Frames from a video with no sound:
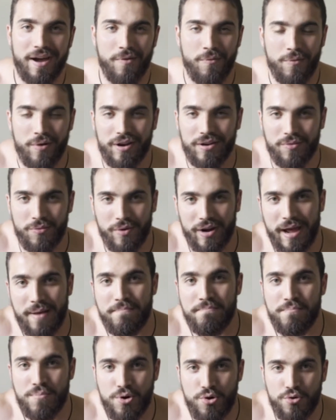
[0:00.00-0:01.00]
when I
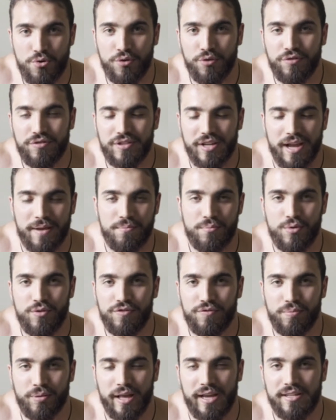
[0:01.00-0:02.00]
moved
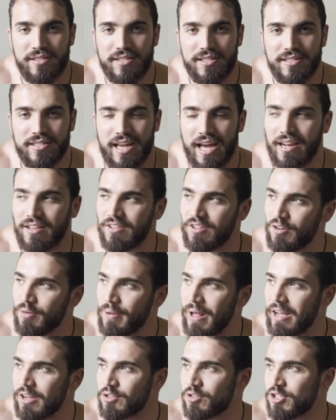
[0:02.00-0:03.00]
places, got a little
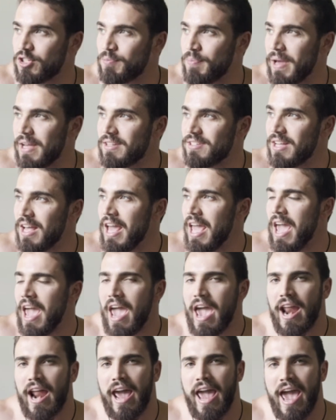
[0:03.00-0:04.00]
extra space,
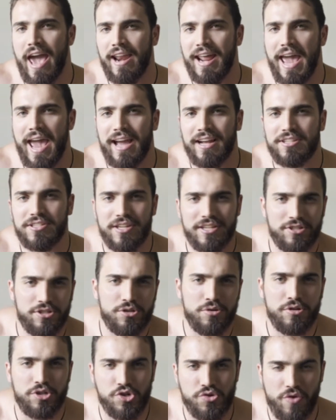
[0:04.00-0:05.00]
and I had access
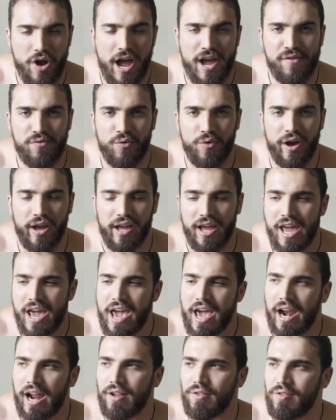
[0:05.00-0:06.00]
to a driveway.
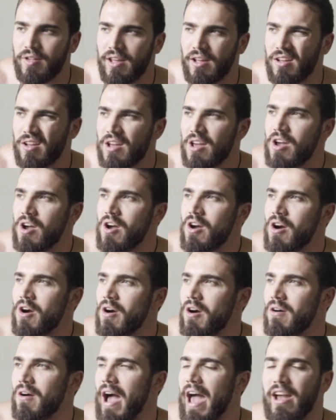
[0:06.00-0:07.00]
And I think
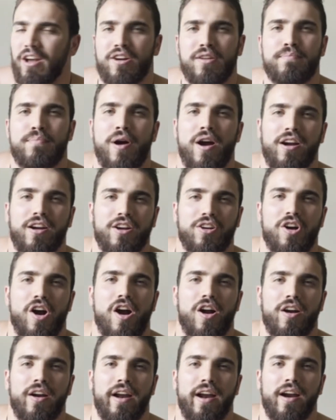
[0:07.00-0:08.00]
I could park a
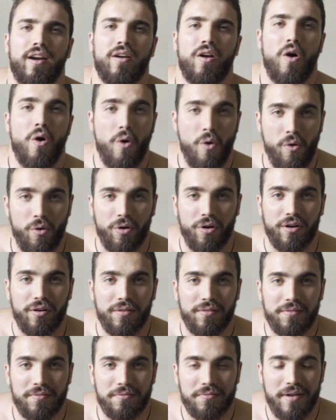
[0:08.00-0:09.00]
car here, or
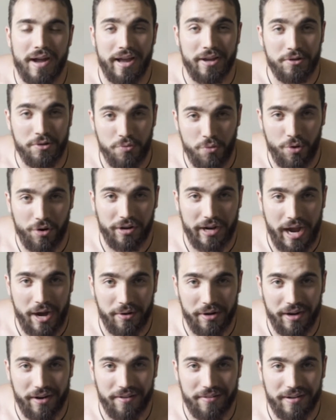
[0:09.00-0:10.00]
I could work out
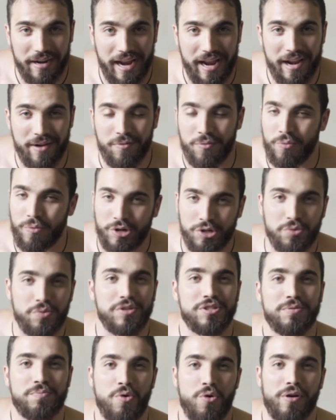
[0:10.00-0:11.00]
here. And which
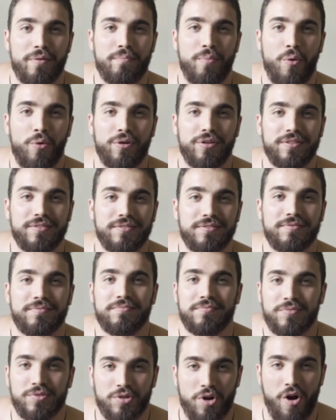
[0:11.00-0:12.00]
one's more important,
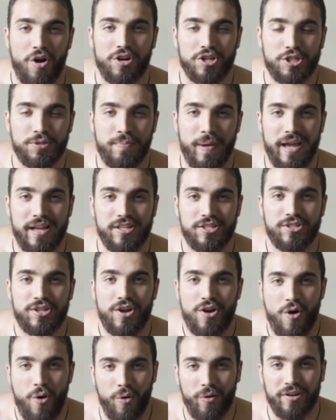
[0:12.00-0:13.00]
car space
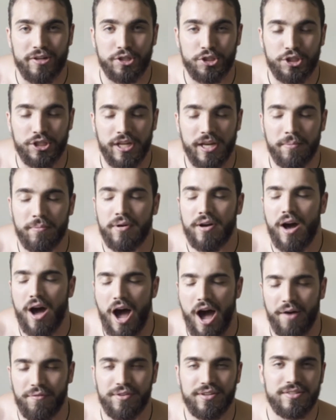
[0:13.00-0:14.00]
or a gym?
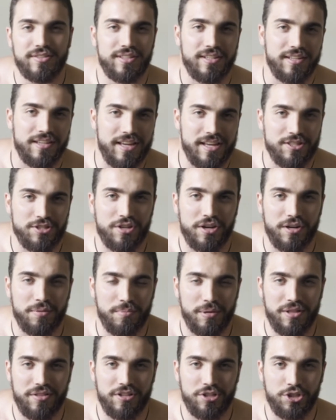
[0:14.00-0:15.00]
Obviously, it's going to
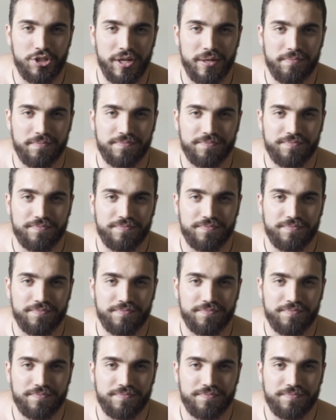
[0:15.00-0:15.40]
be the gym.